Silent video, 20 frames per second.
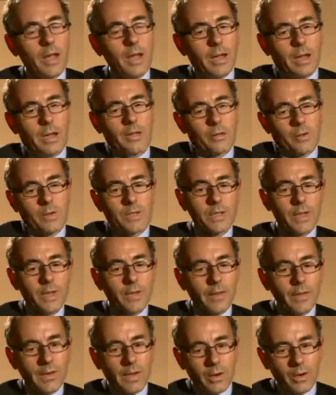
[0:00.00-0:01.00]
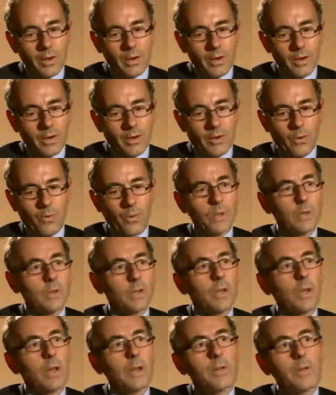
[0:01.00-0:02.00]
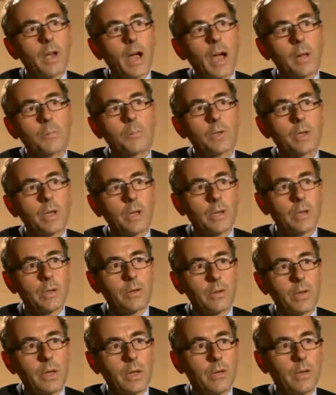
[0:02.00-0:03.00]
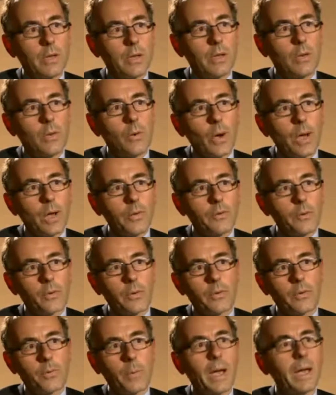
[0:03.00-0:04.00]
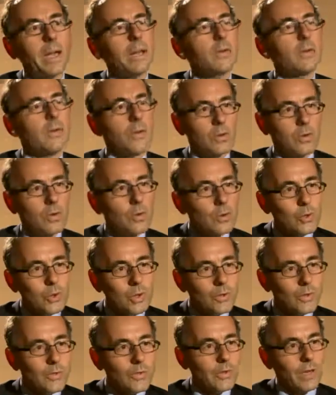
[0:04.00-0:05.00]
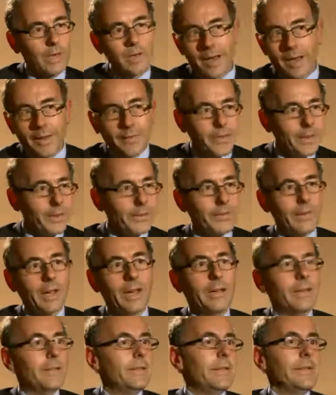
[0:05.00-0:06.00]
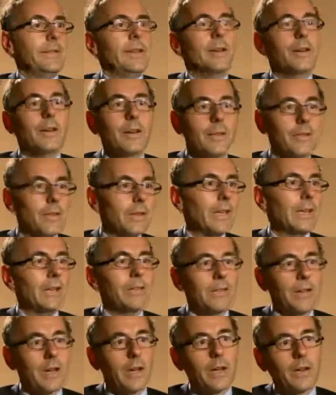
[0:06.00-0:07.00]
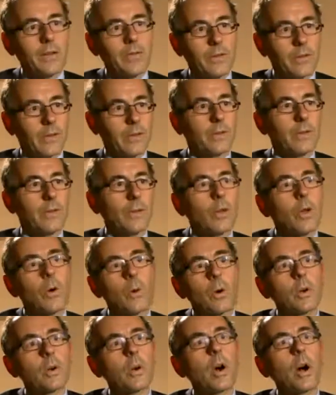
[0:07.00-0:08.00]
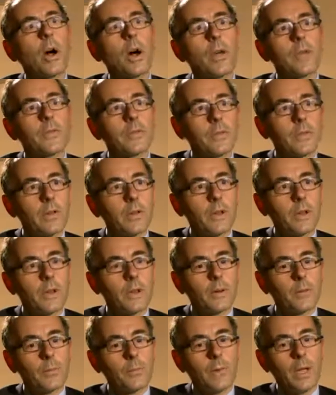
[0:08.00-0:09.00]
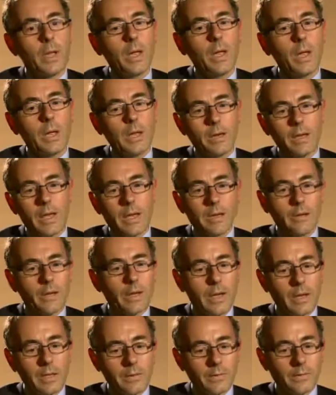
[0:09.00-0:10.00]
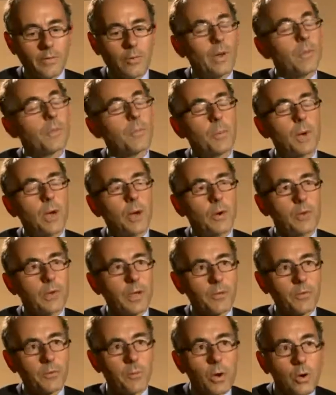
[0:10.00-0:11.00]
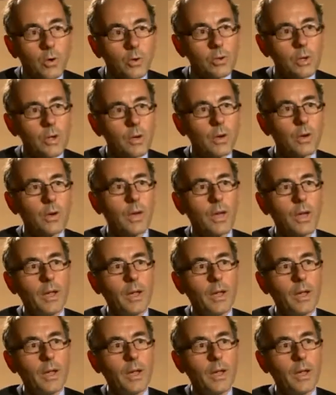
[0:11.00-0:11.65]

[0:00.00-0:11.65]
Interestingly, original adoption in the US was by institutions that got this idea of an index and lower cost and transparent exposure.